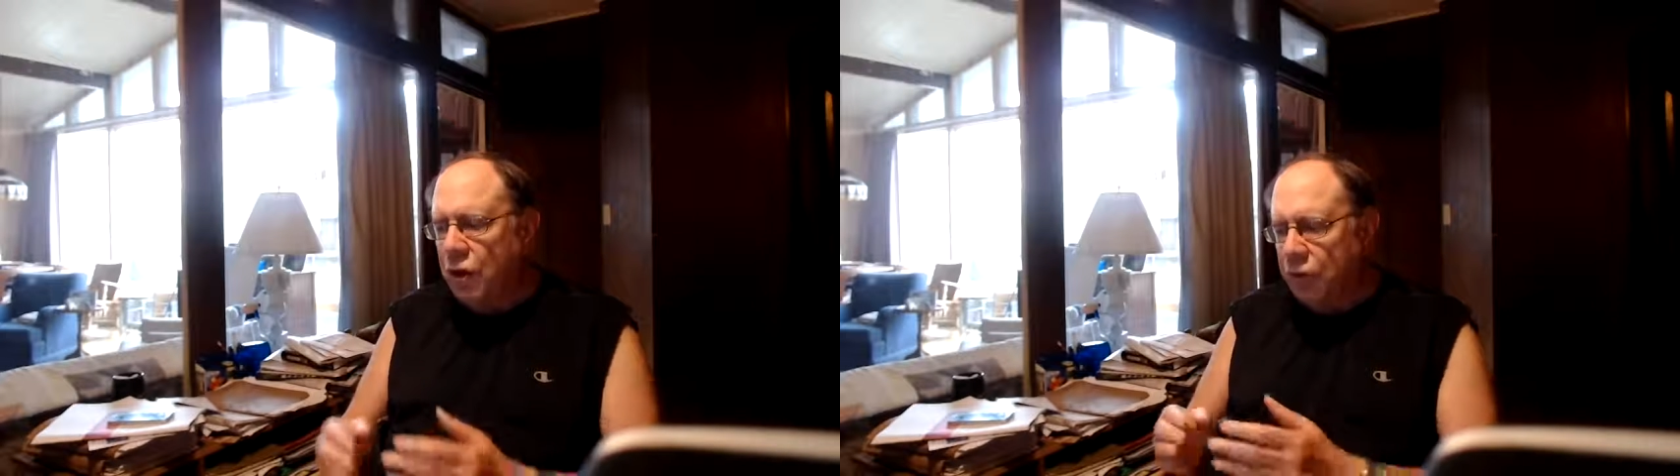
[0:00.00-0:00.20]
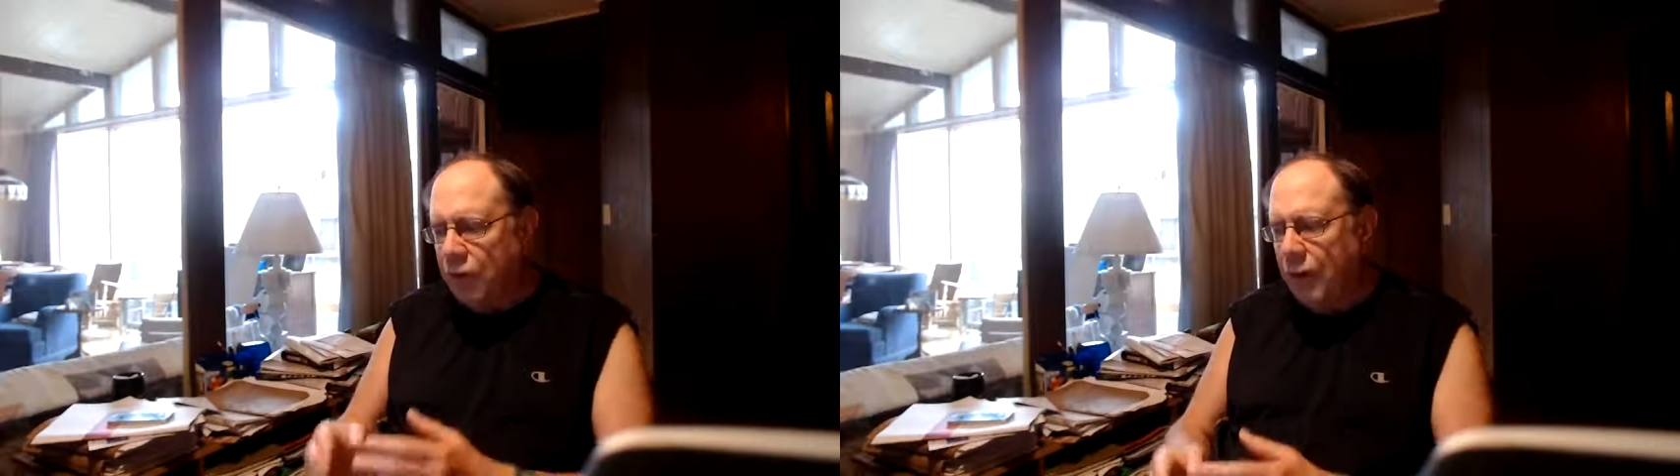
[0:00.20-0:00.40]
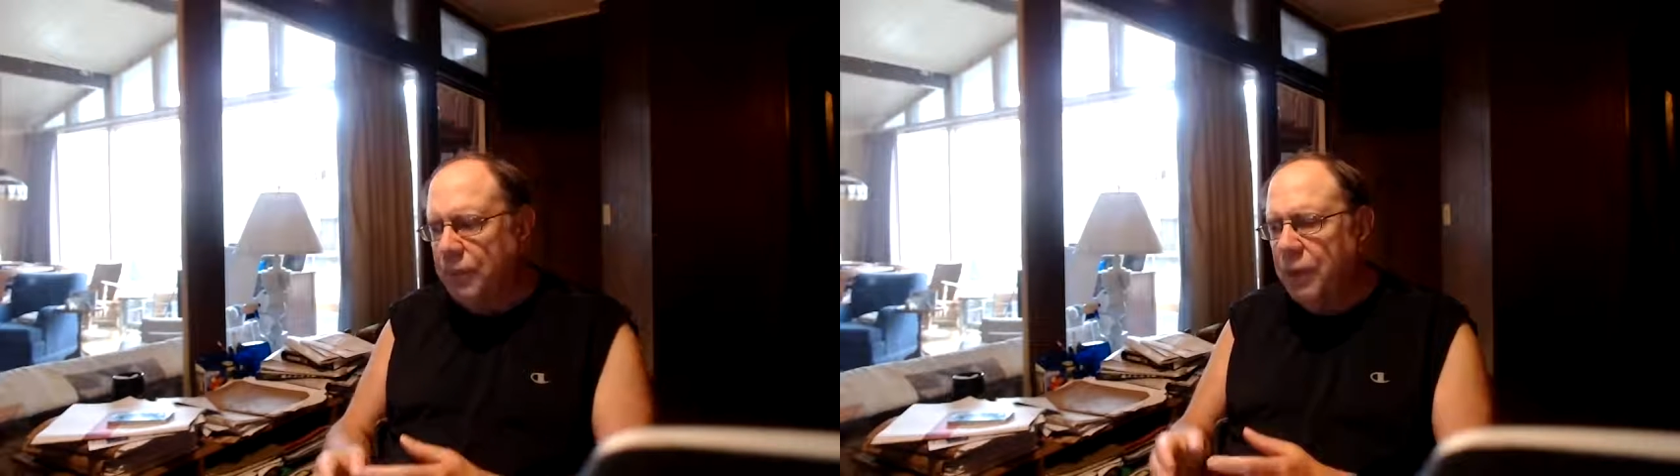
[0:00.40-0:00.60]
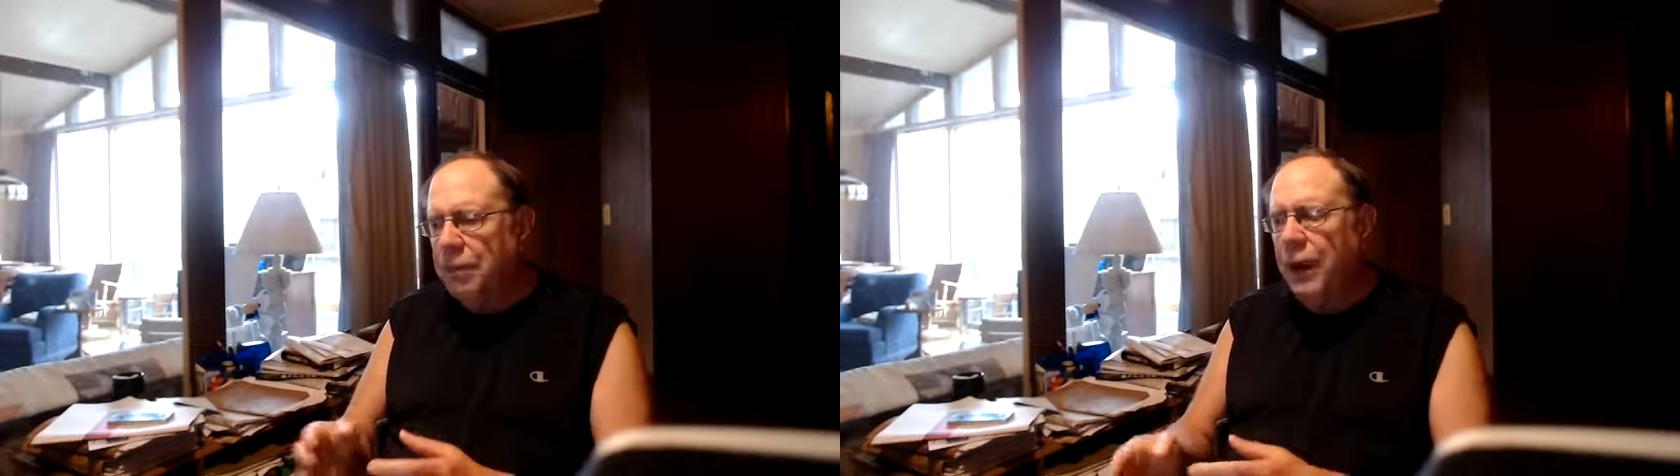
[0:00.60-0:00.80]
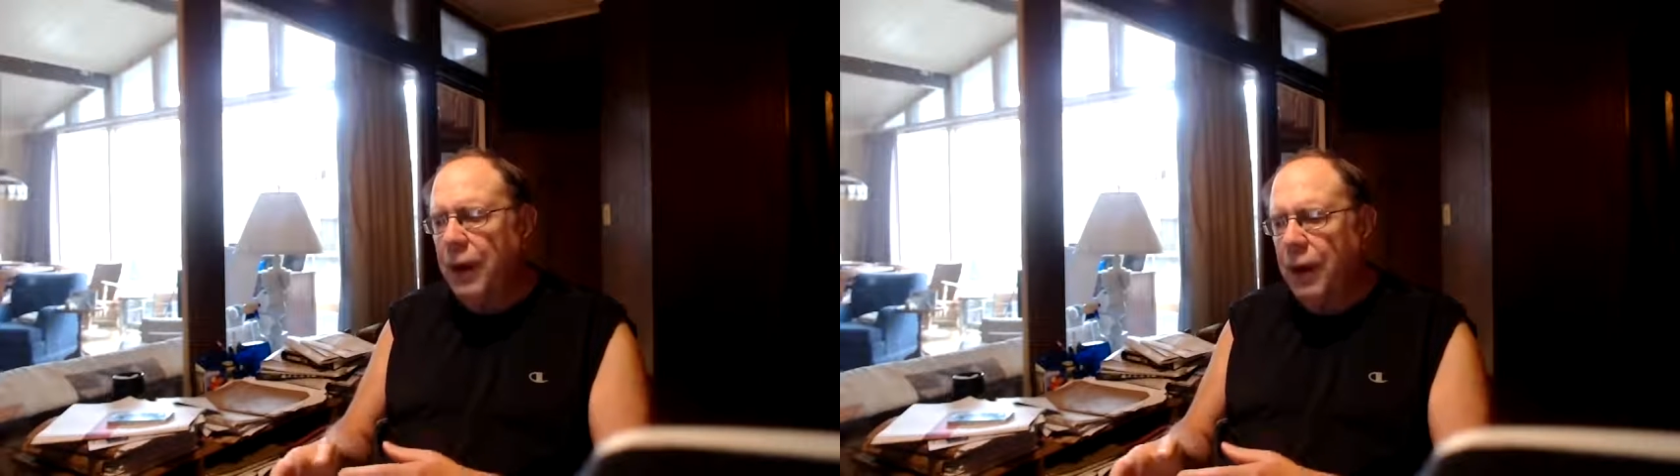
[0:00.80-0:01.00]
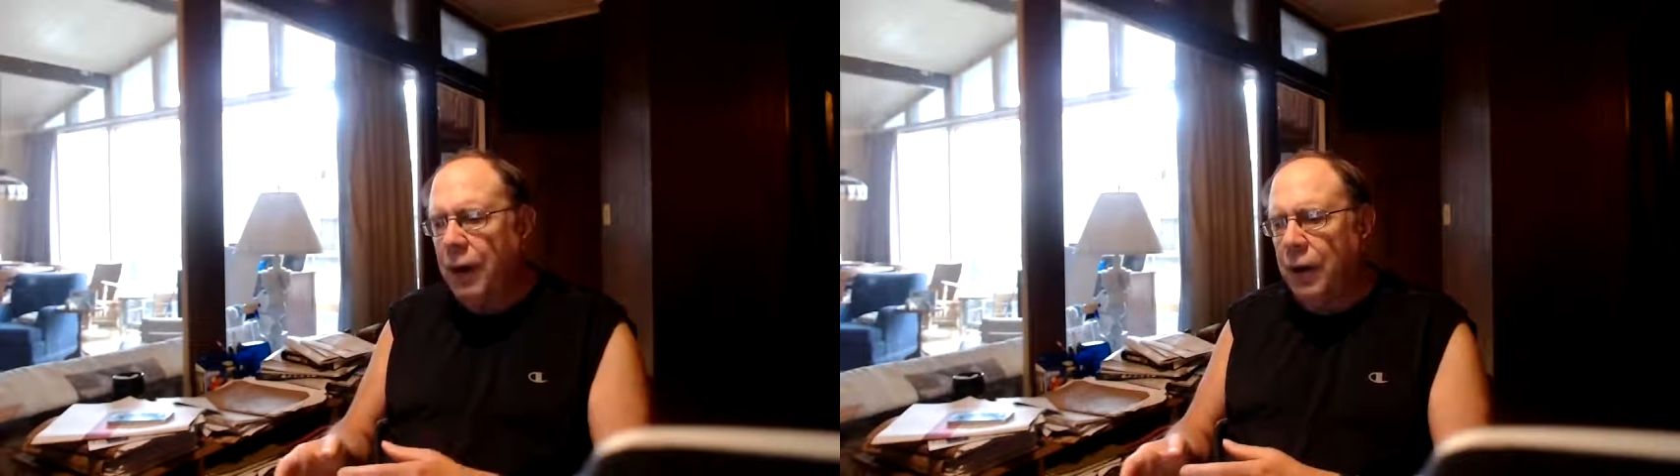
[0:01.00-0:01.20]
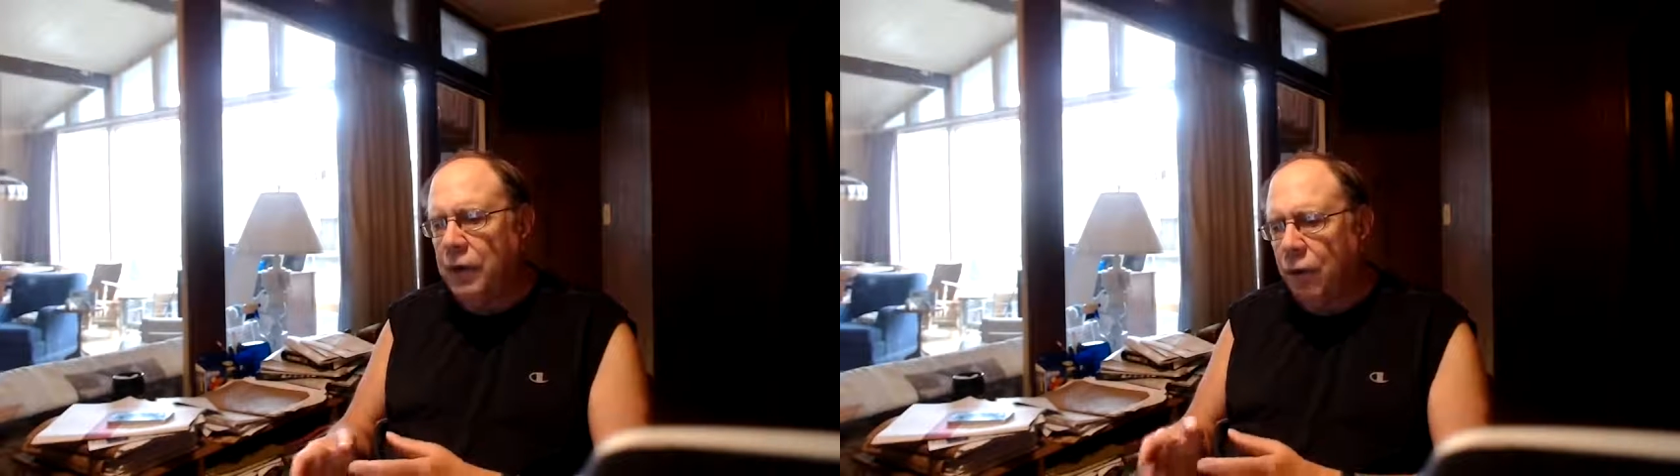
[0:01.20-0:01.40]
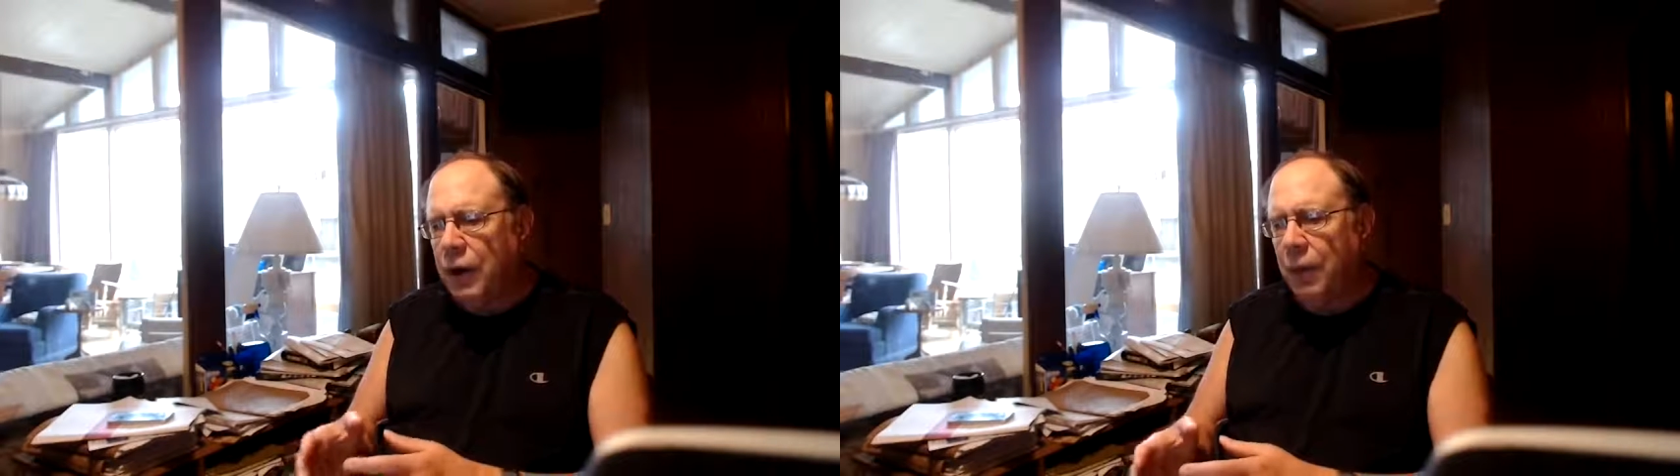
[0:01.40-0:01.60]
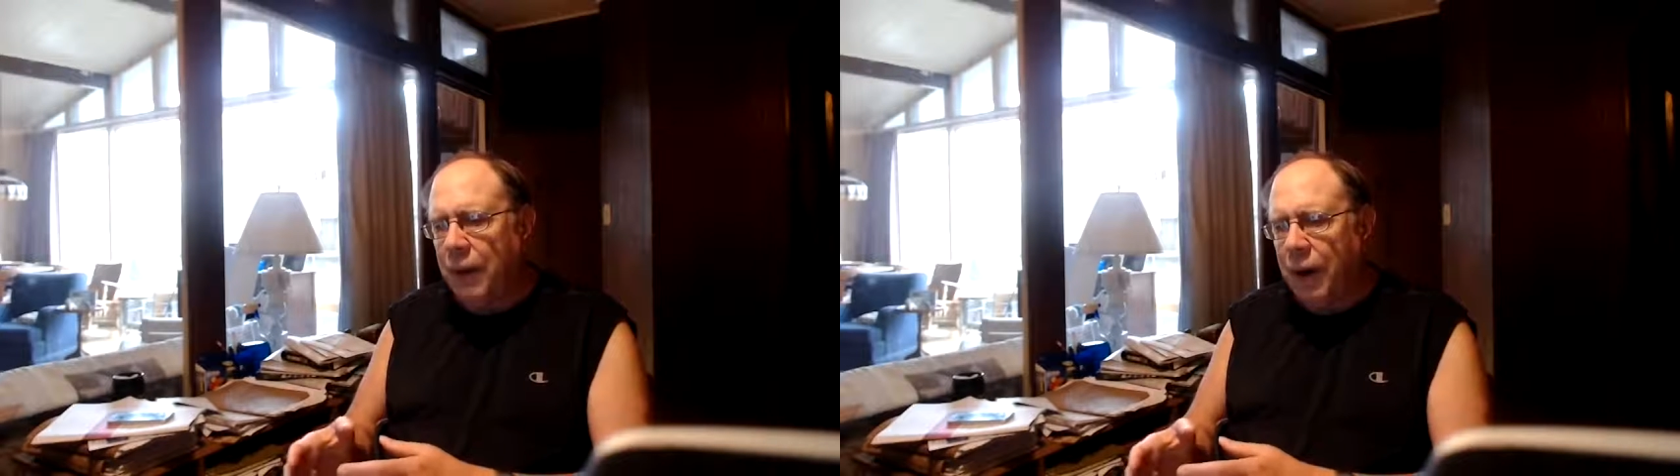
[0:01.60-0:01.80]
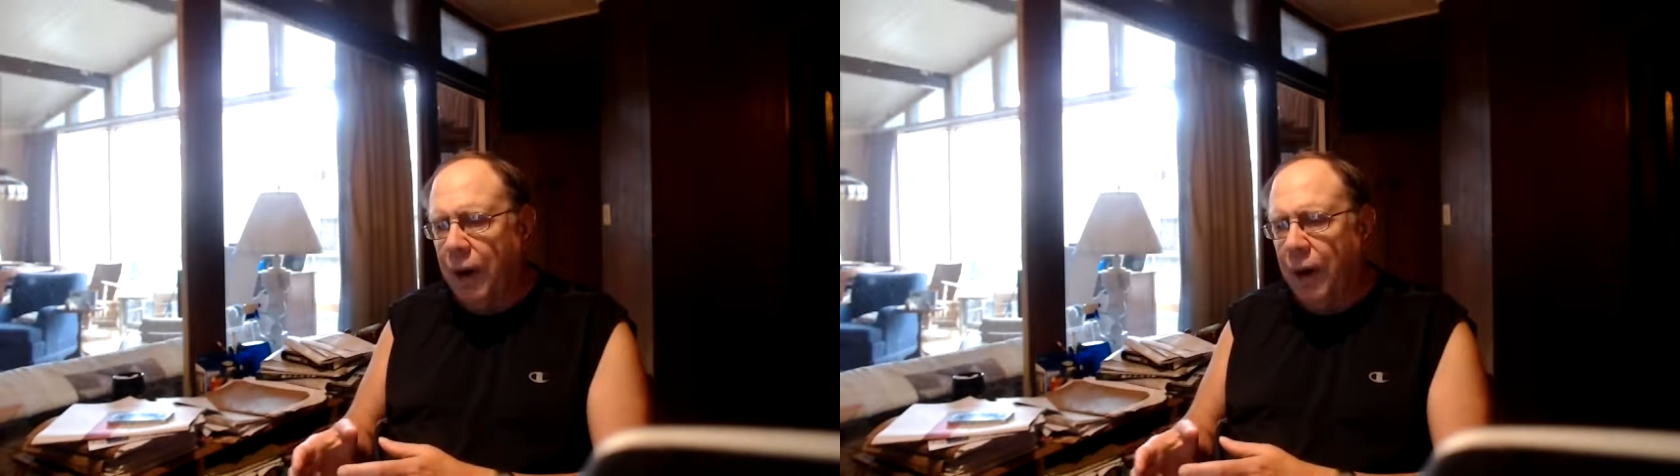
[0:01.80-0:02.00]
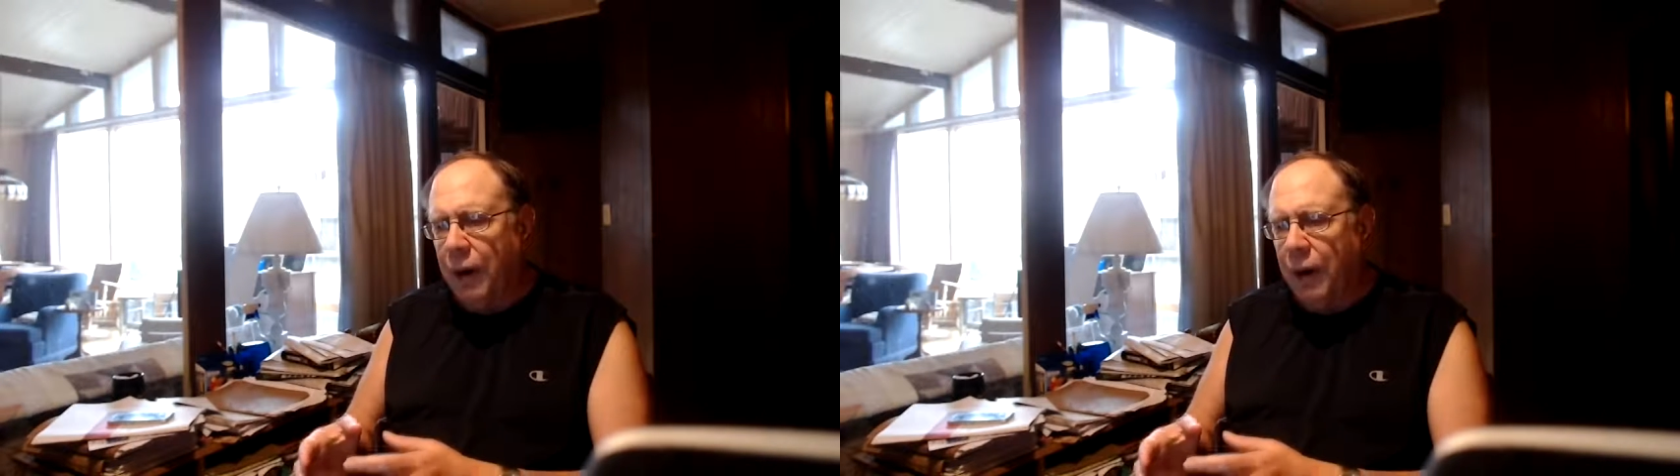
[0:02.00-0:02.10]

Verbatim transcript: from the bear, the real bear,